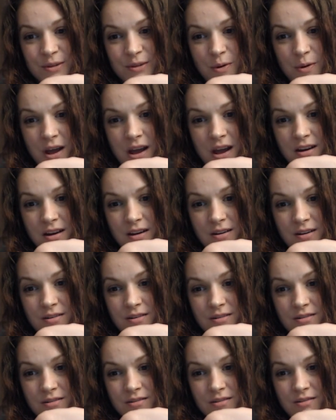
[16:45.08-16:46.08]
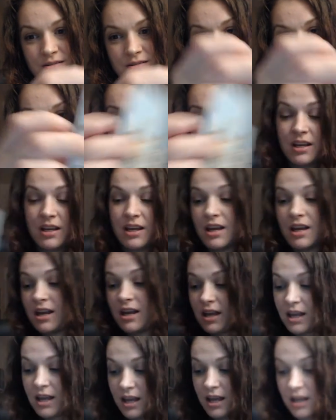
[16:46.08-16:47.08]
Wow.
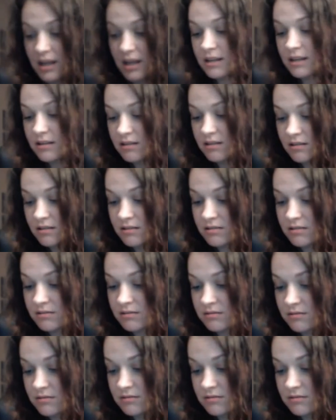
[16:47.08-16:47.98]
Get it, girl?